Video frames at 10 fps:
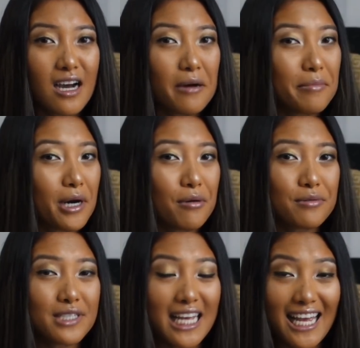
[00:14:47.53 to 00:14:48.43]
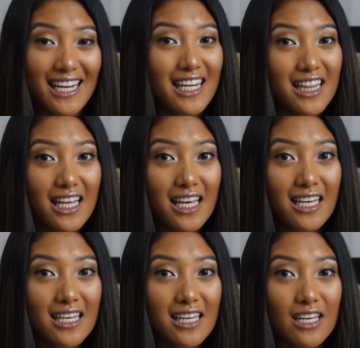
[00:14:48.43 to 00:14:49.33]
about
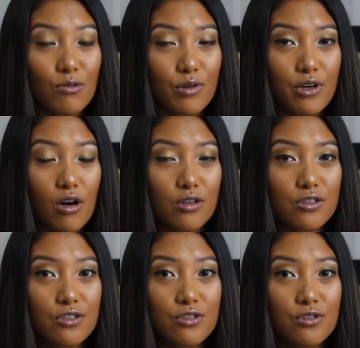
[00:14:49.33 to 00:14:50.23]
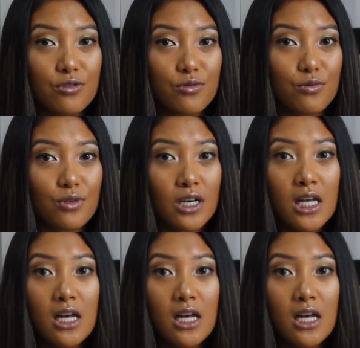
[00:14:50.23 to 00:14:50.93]
anything in regards to